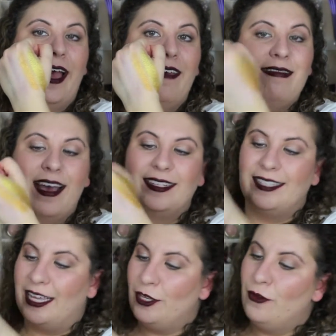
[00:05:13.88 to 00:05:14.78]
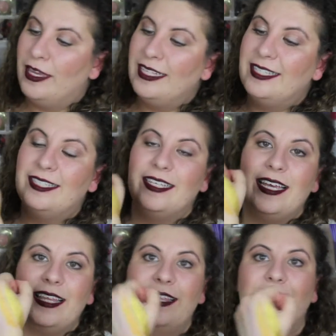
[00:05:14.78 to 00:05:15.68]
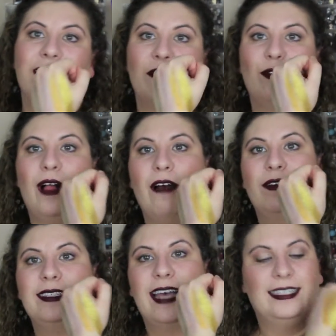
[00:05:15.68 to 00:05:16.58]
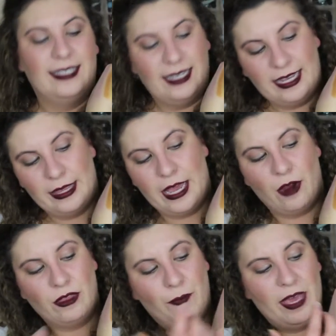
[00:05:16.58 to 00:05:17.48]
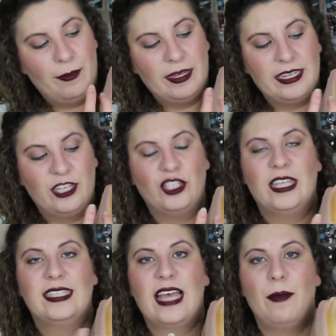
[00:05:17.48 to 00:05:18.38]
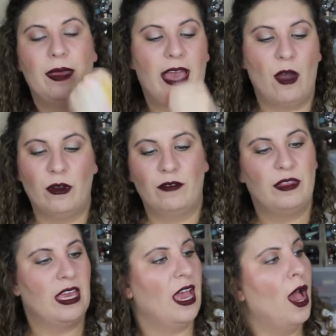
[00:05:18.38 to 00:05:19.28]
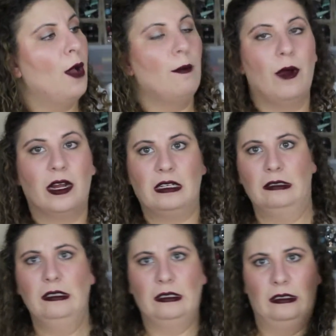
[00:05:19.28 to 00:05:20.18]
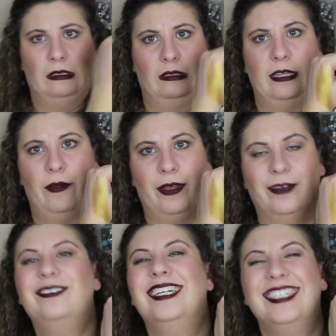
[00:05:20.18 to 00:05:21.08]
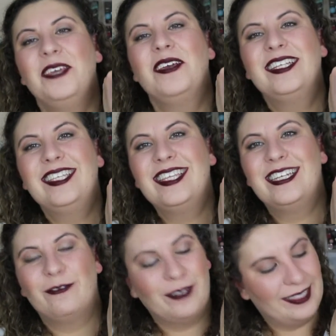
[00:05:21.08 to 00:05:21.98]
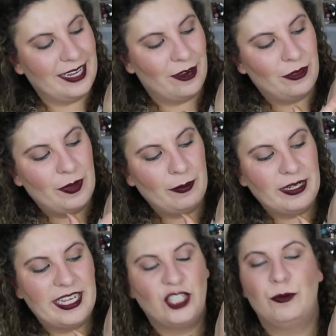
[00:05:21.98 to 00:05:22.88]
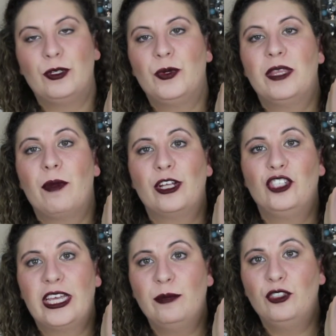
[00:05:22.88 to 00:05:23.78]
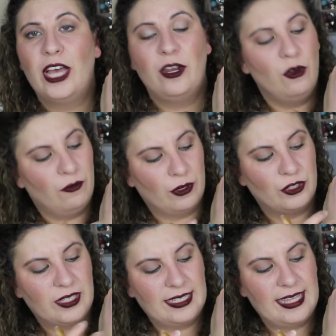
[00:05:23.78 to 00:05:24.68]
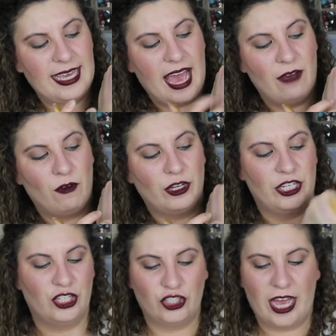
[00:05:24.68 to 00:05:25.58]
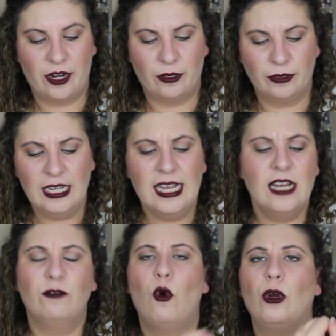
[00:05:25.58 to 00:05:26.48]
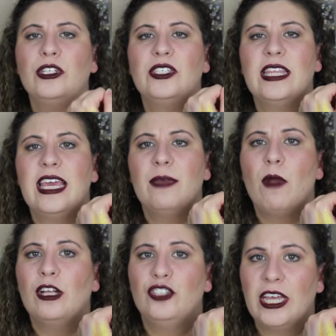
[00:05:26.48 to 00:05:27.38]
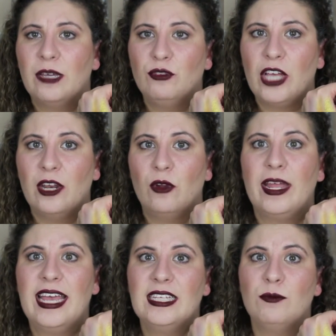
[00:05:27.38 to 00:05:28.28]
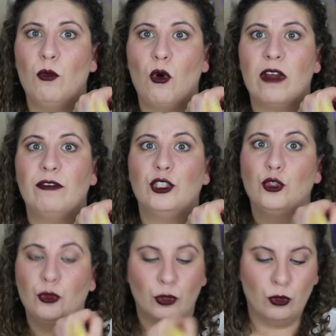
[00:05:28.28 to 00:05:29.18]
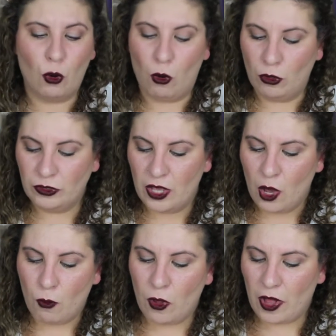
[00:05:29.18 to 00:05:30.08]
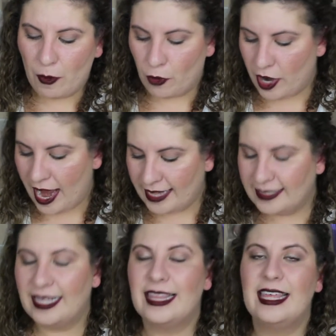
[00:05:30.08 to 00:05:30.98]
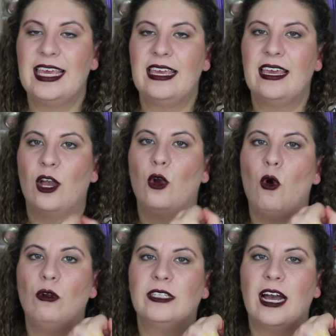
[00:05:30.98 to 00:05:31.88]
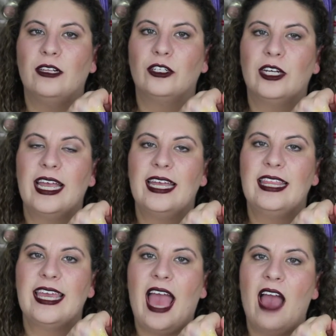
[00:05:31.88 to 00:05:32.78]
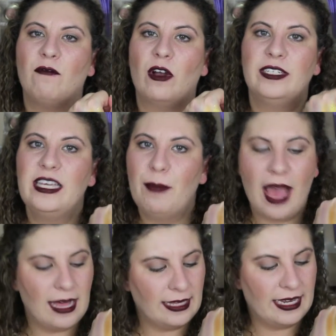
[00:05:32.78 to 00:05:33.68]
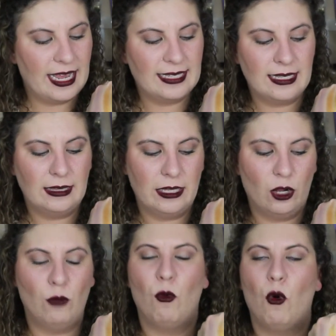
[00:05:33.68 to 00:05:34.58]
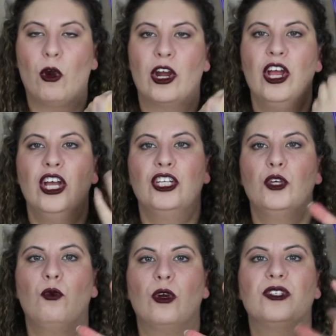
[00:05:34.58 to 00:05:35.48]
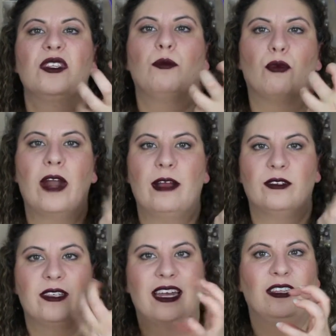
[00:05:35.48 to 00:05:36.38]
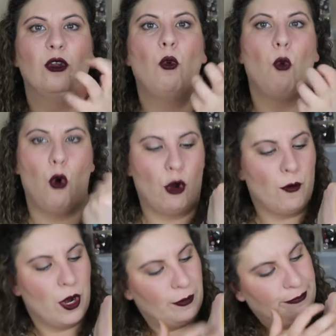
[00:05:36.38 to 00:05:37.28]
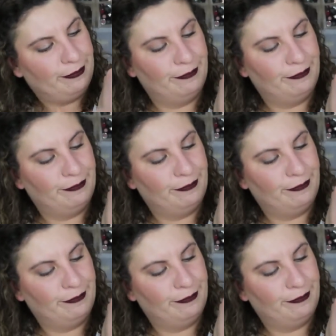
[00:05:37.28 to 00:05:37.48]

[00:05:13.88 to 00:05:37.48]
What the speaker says: And that's it. You can see the level of intensity there, the pigmentation that's coming out of the there we go. You can see the difference here, the pigmentation between the Marc Jacobs shadow versus the Kat Von D shadow. Of course, the Marc Jacobs shadow is more of a true gold, whereas the gold color in the Kat Von D palette is a little more towards the brown side, a little warmer.